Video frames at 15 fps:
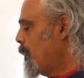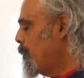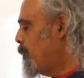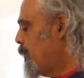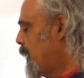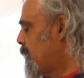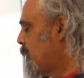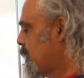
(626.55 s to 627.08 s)

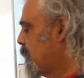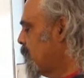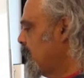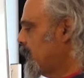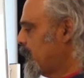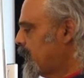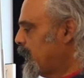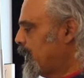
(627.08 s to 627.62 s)
But
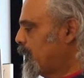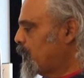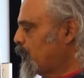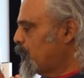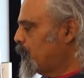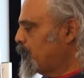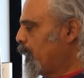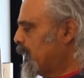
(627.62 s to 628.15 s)

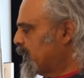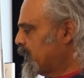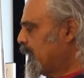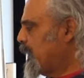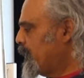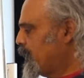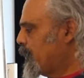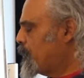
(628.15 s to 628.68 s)
you must
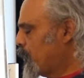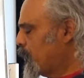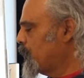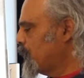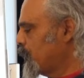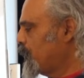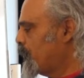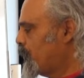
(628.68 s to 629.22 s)
have a
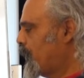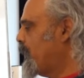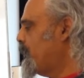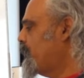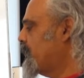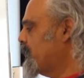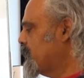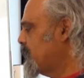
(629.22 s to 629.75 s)
point of
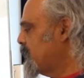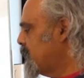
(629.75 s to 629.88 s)
reference.